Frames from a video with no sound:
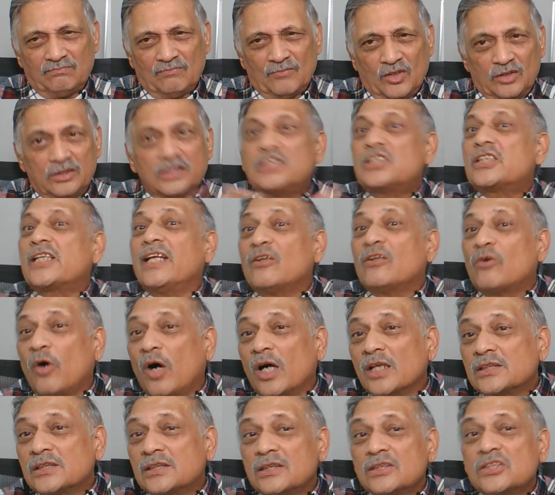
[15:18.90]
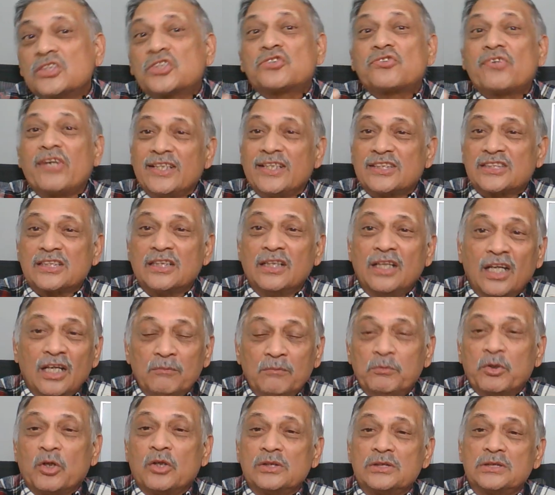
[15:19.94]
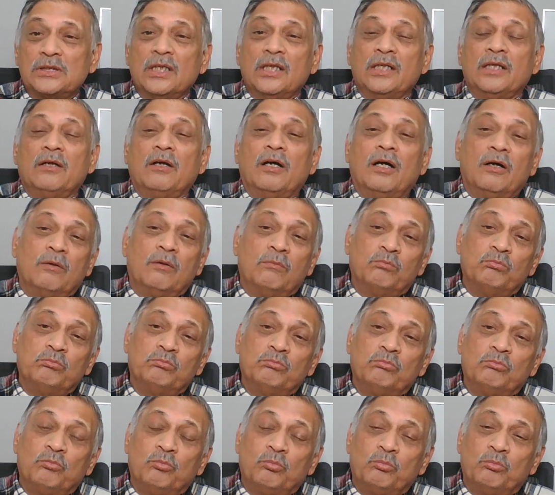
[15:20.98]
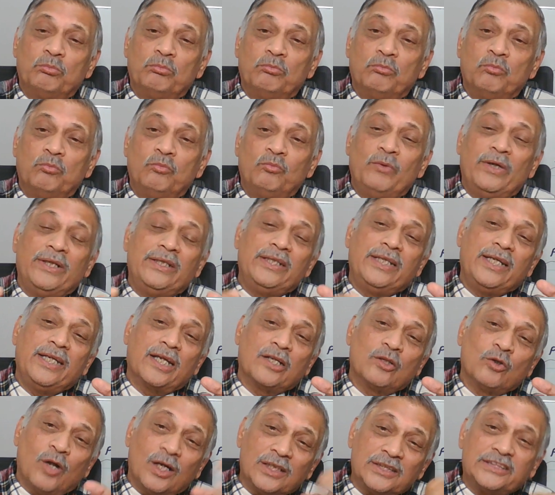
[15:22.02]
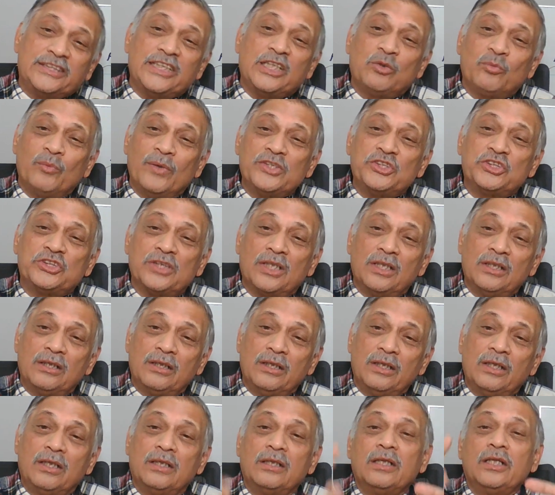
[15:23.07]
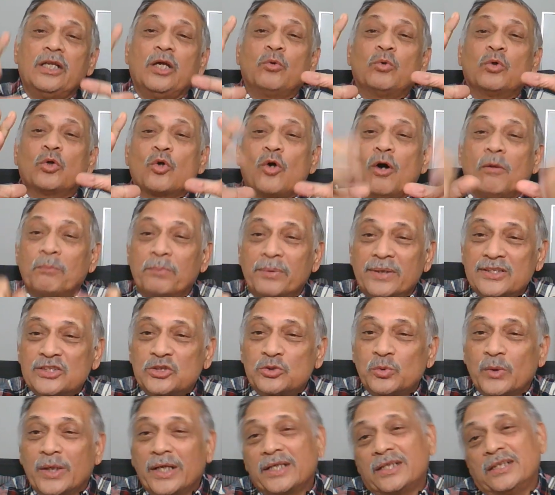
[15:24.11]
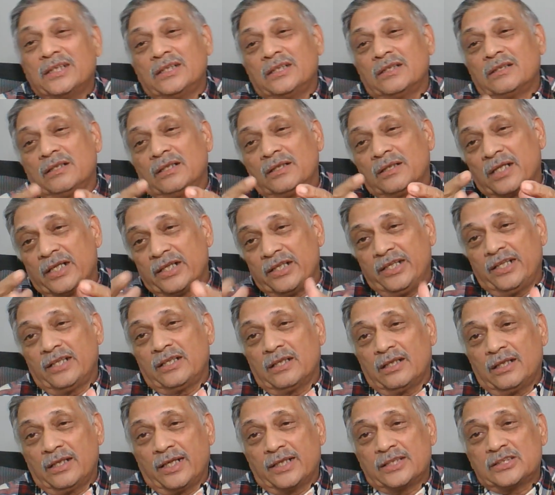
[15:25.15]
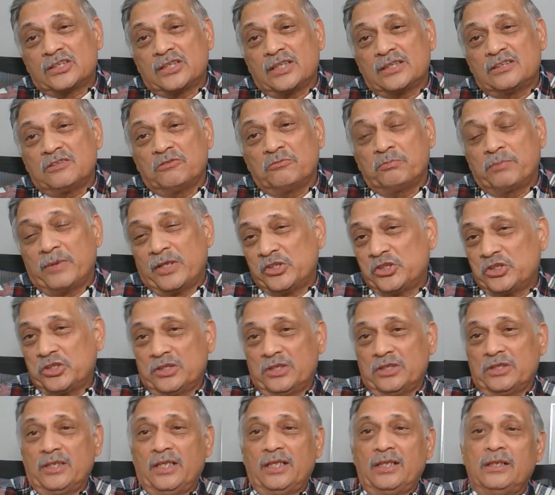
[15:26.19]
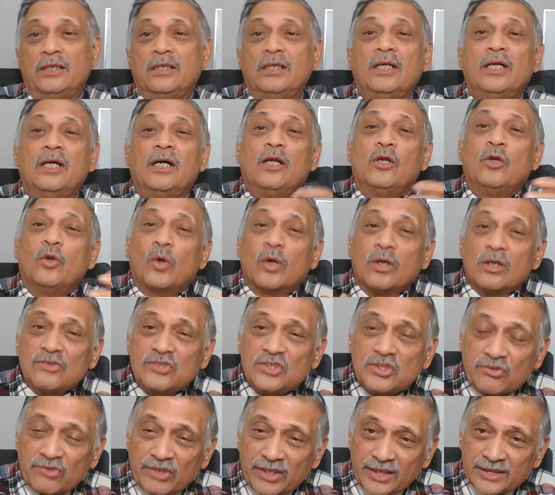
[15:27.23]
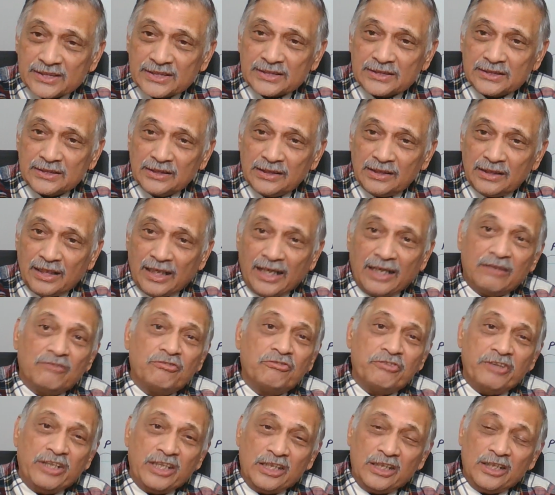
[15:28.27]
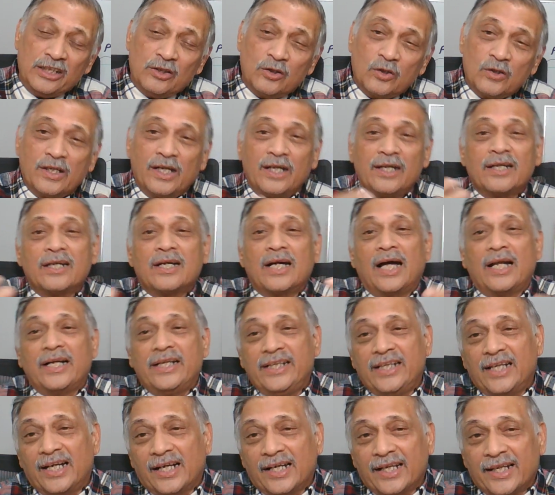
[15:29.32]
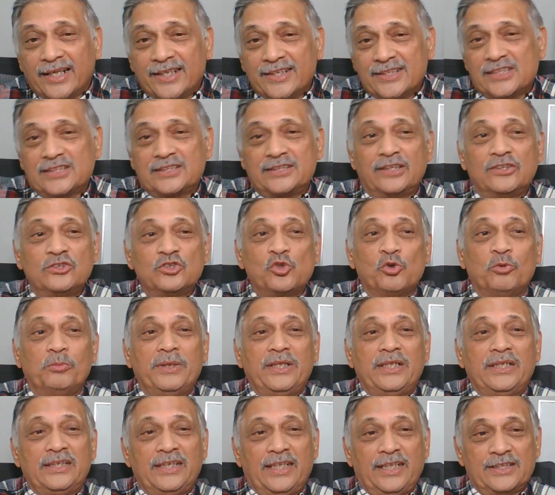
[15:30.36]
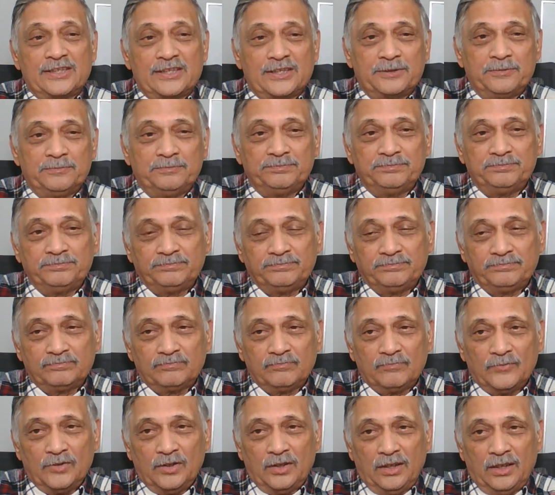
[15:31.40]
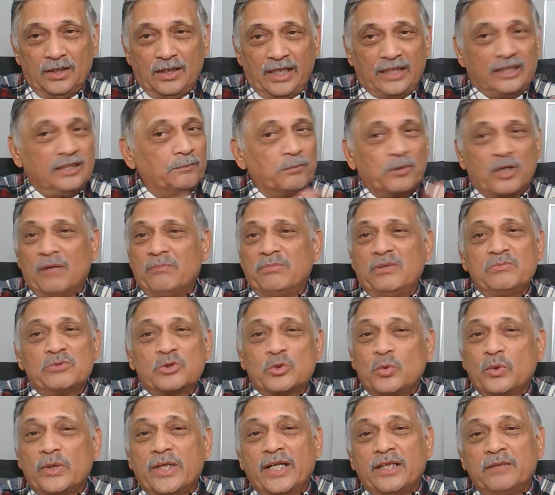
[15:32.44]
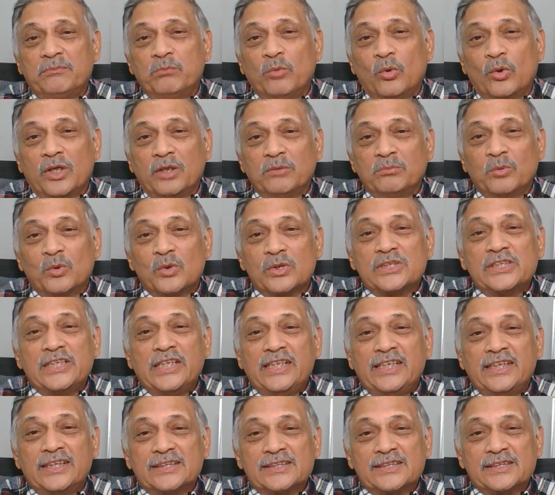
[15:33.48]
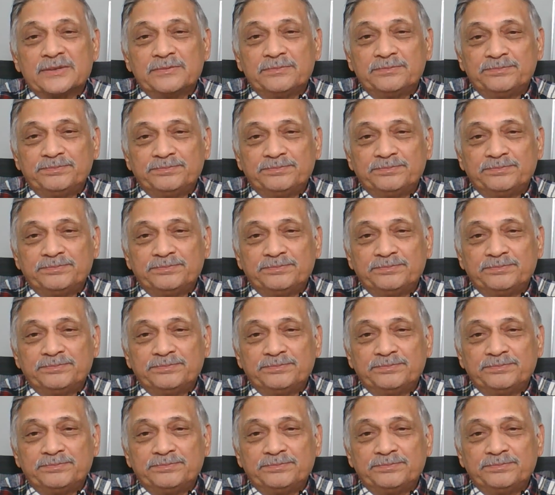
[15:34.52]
This can cause stress, because when they are not sequential, they could compress together and create an excessive pressure and a lot of stress and failure and cardiac arrests and so many things. And the problems could get more and more serious.